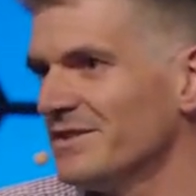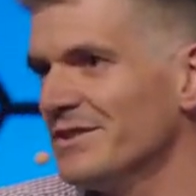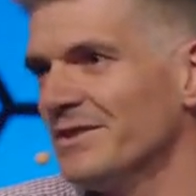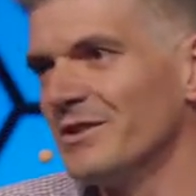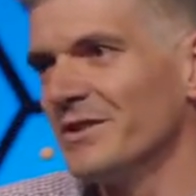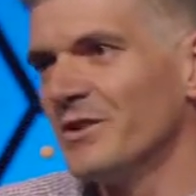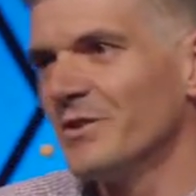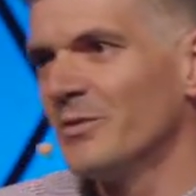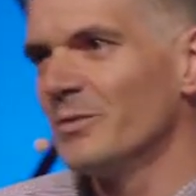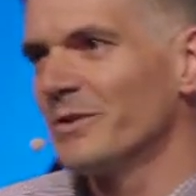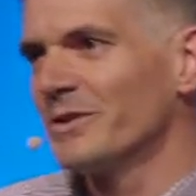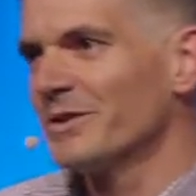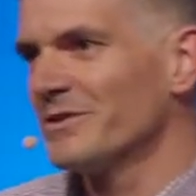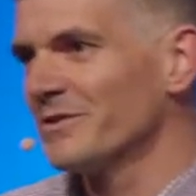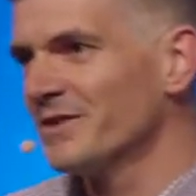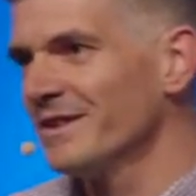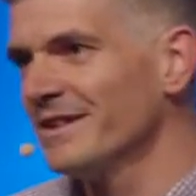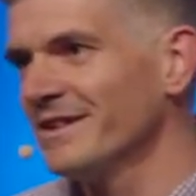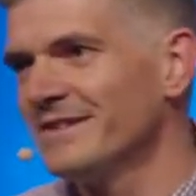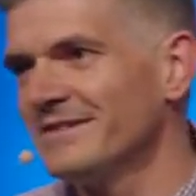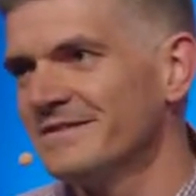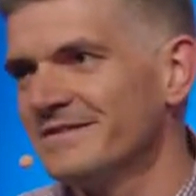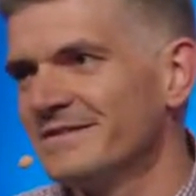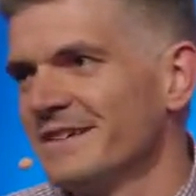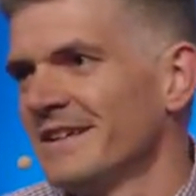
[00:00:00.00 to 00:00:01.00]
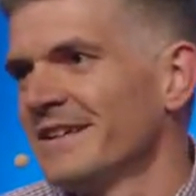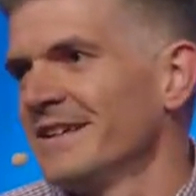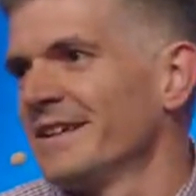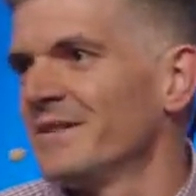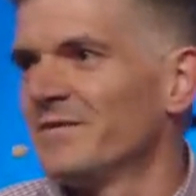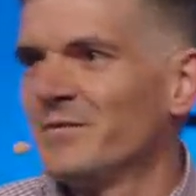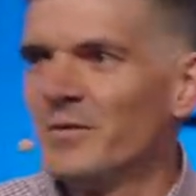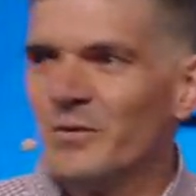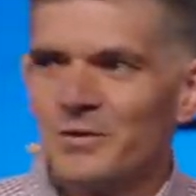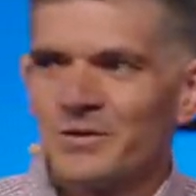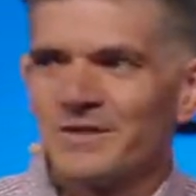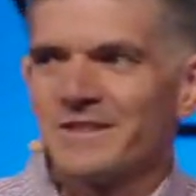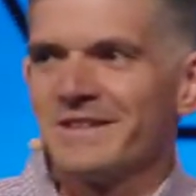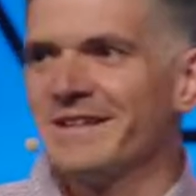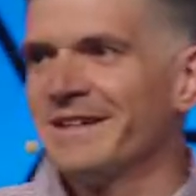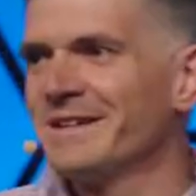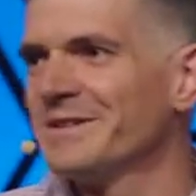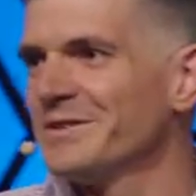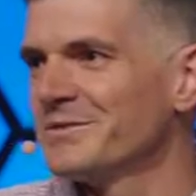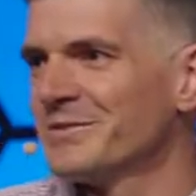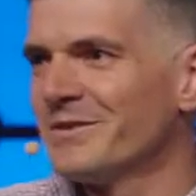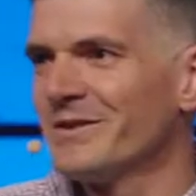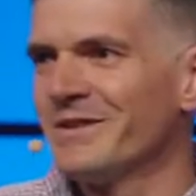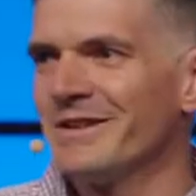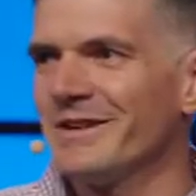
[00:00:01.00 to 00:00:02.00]
you know, when you're in a foreign
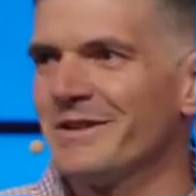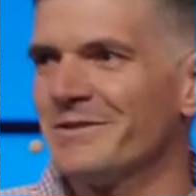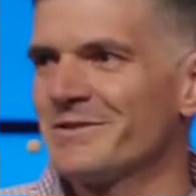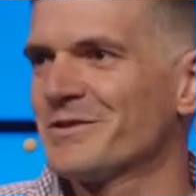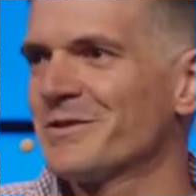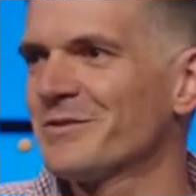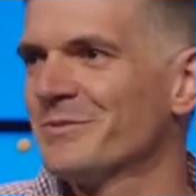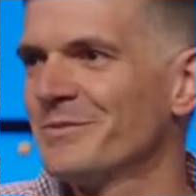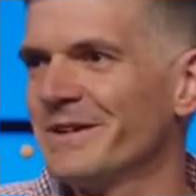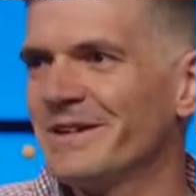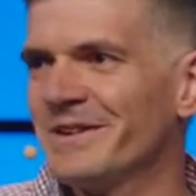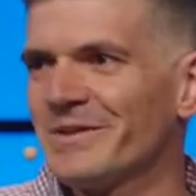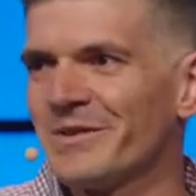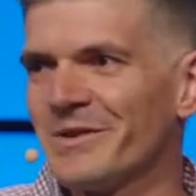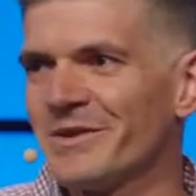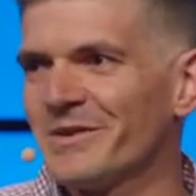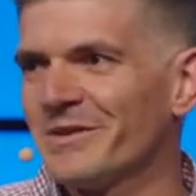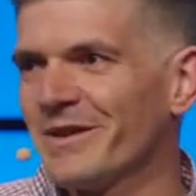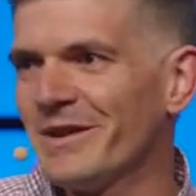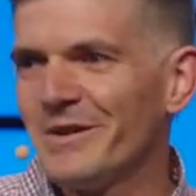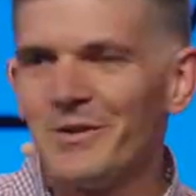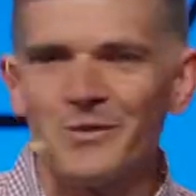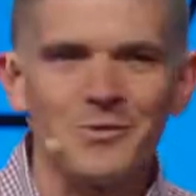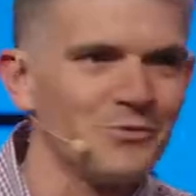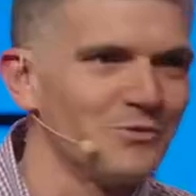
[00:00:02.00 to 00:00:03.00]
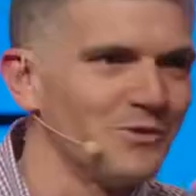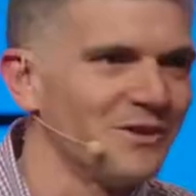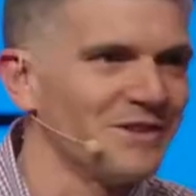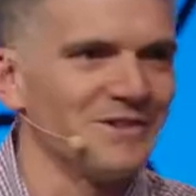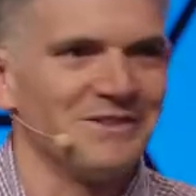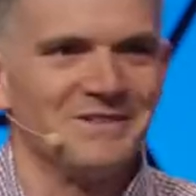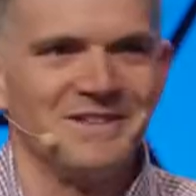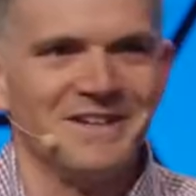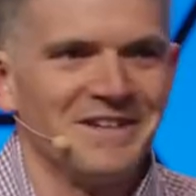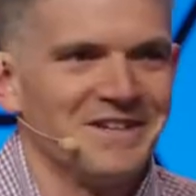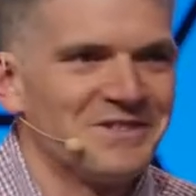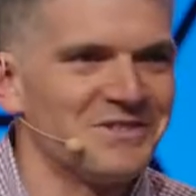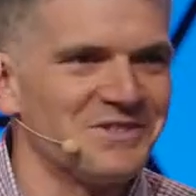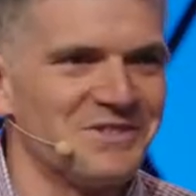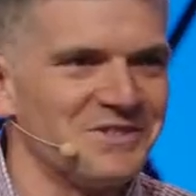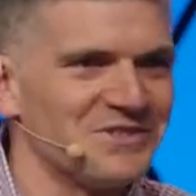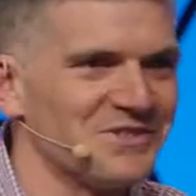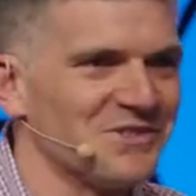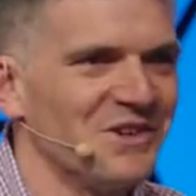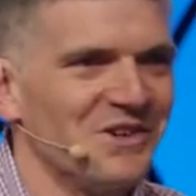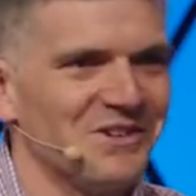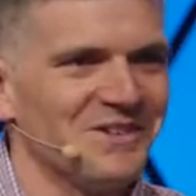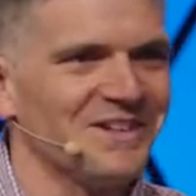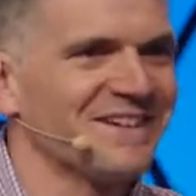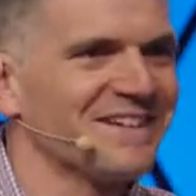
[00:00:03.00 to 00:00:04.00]
country, you're not sure about their health regulations
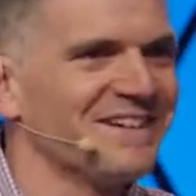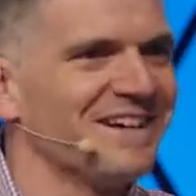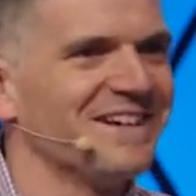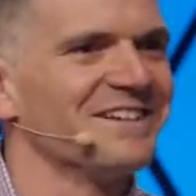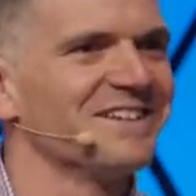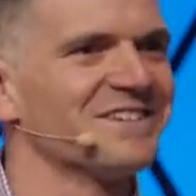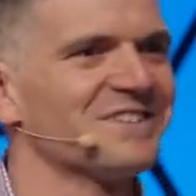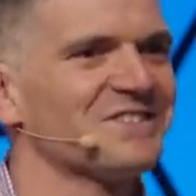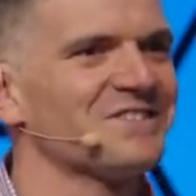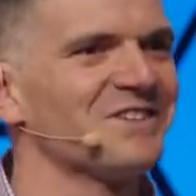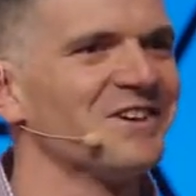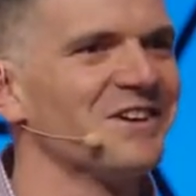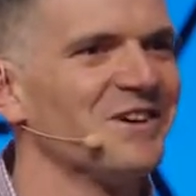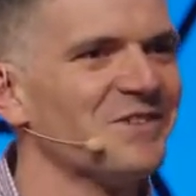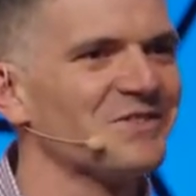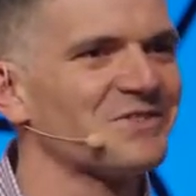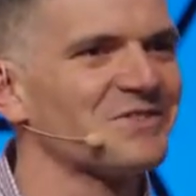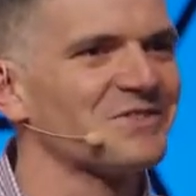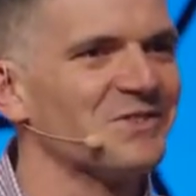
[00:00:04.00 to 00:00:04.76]
and all that kind of stuff.